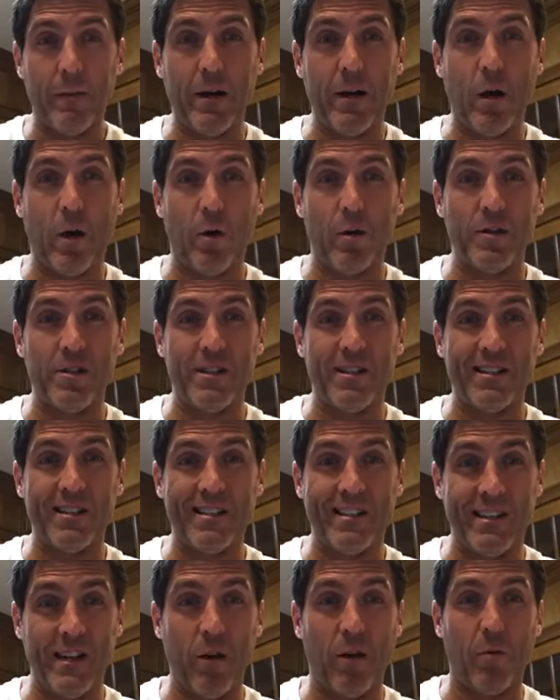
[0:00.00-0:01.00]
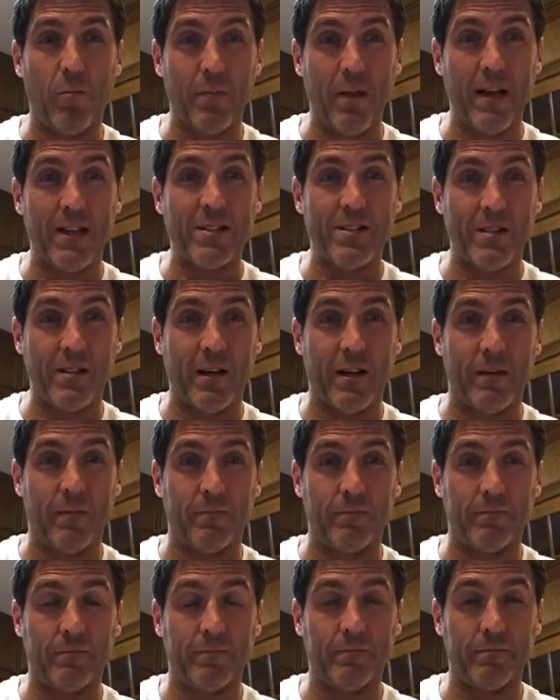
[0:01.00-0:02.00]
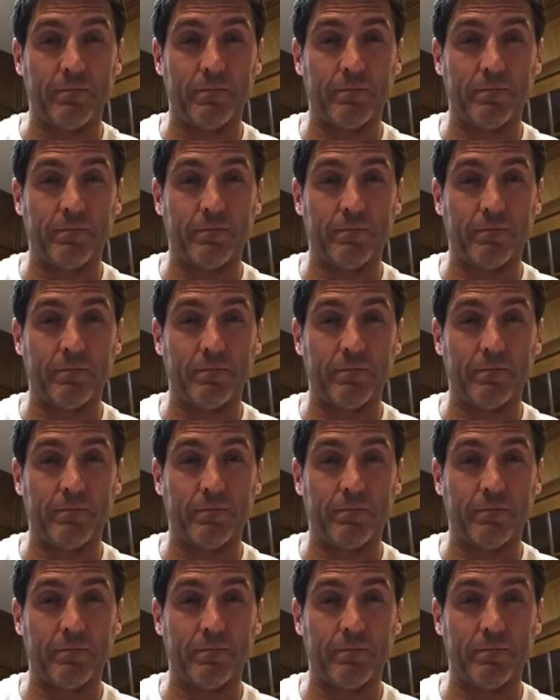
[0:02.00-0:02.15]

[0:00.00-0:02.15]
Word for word: Let me know, is it still messed up?